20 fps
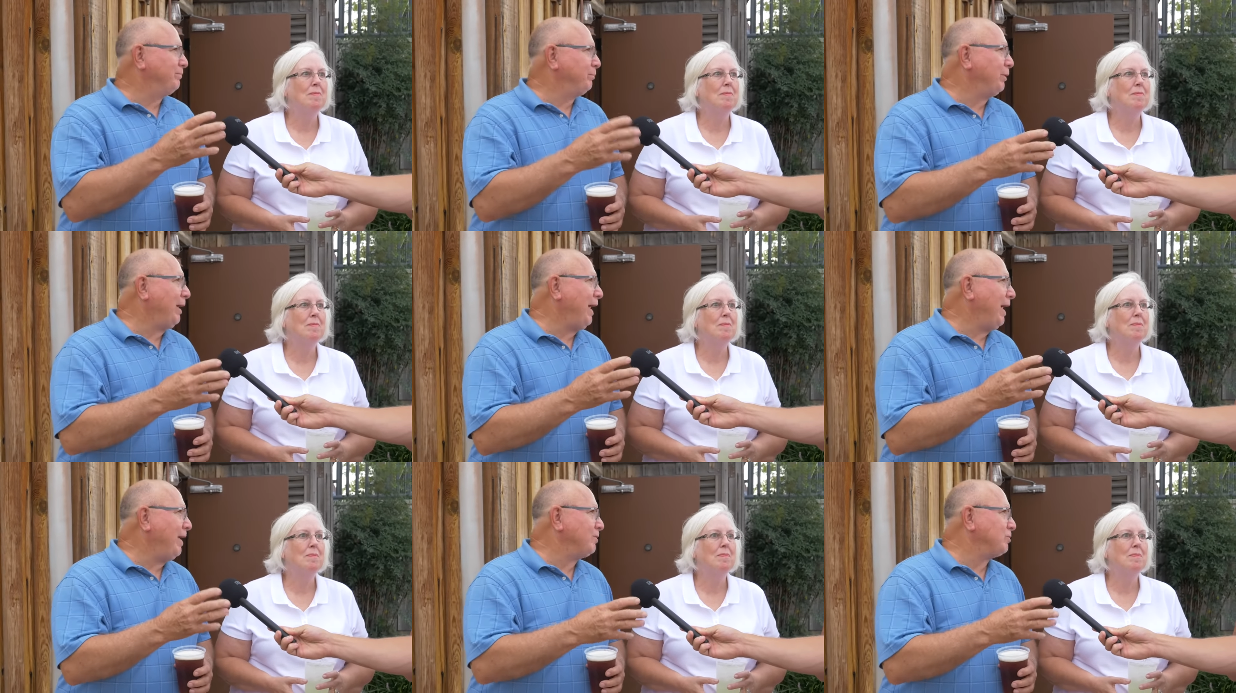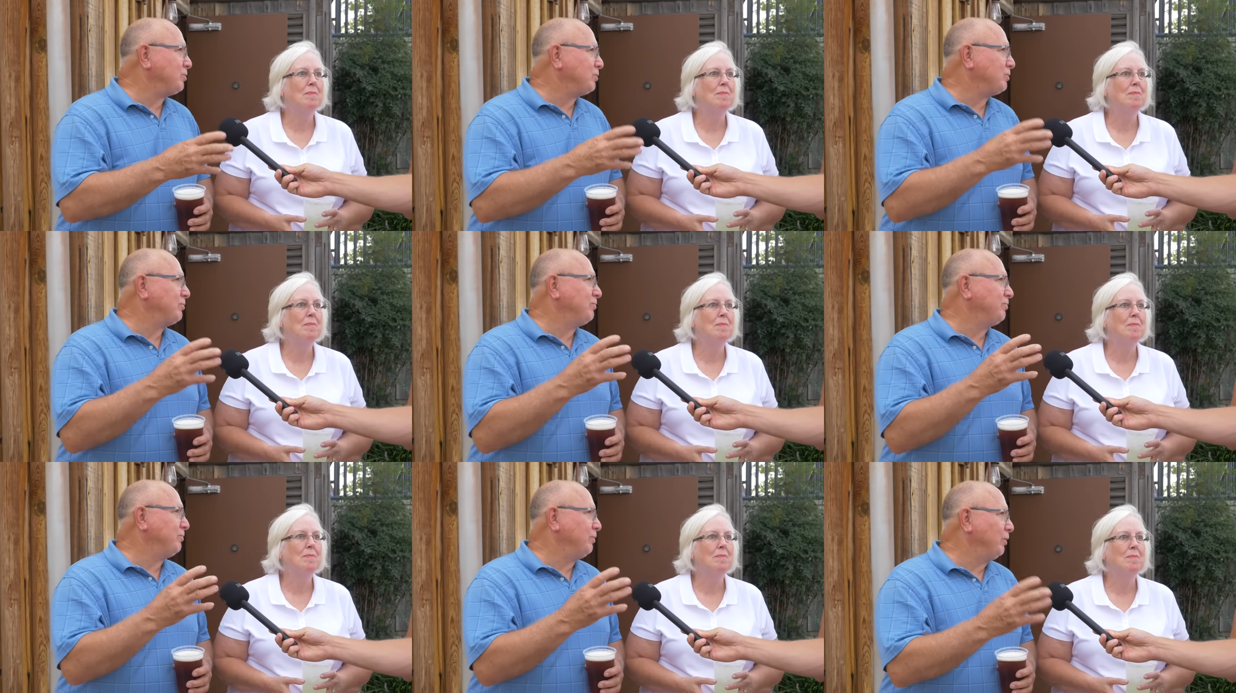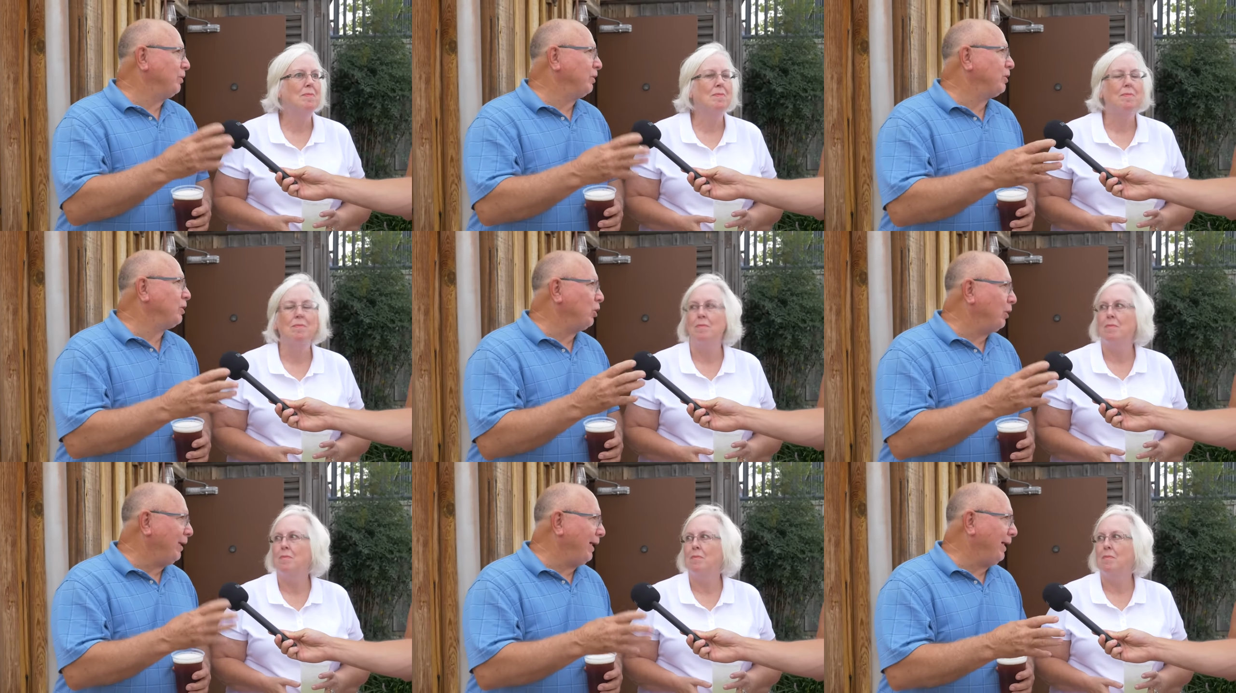Speaker 1: price for the
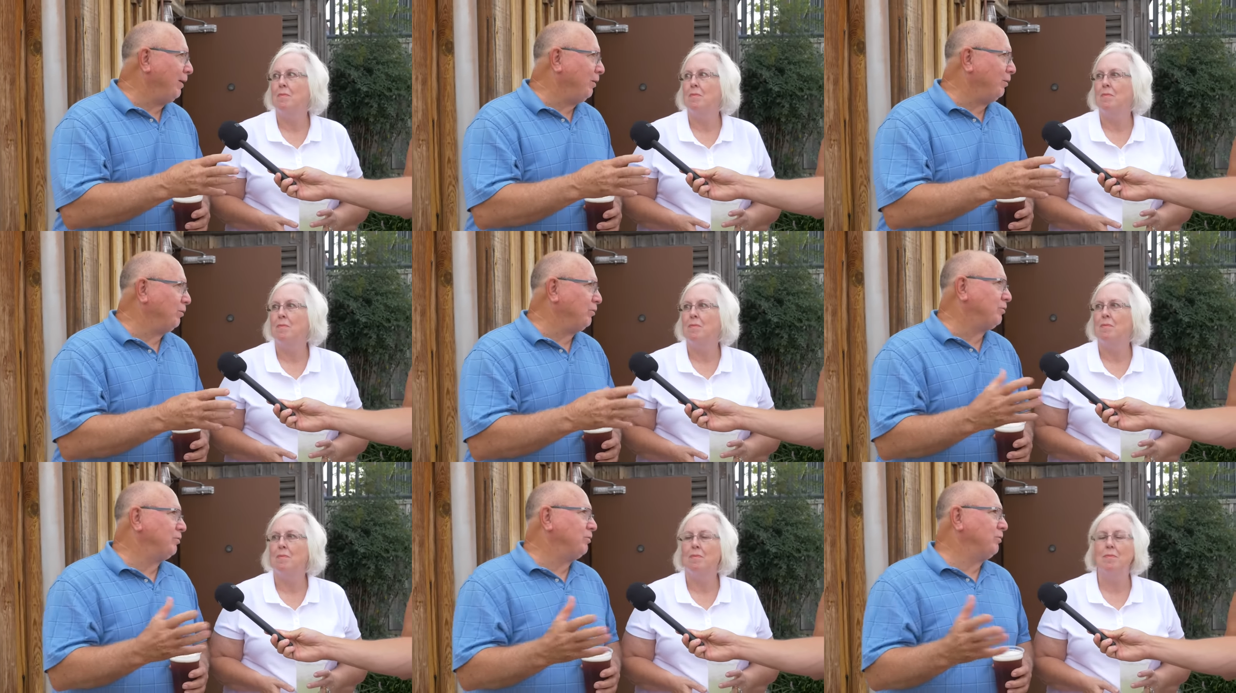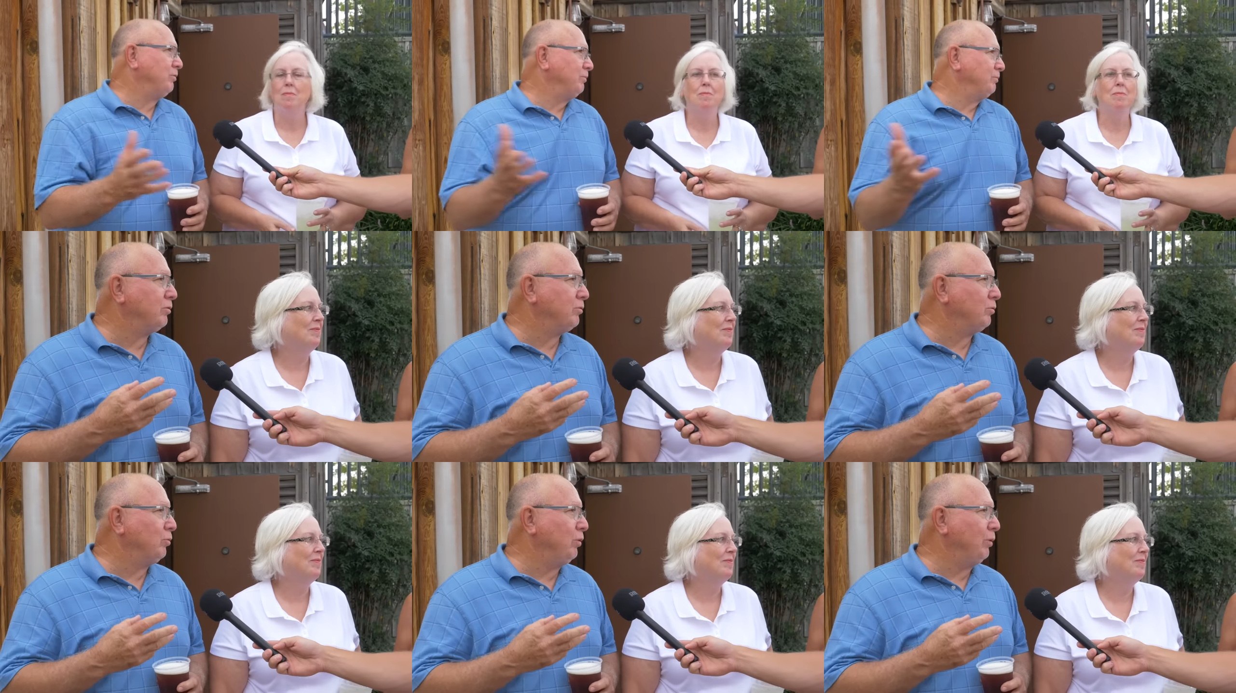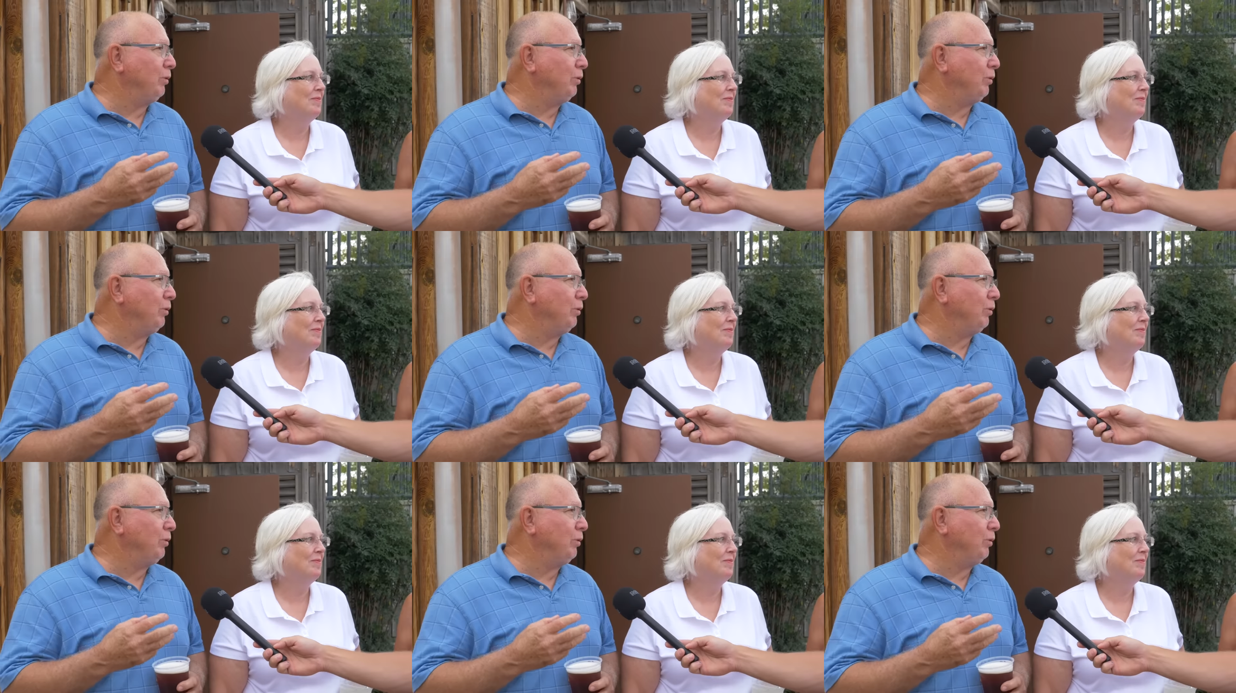crowds.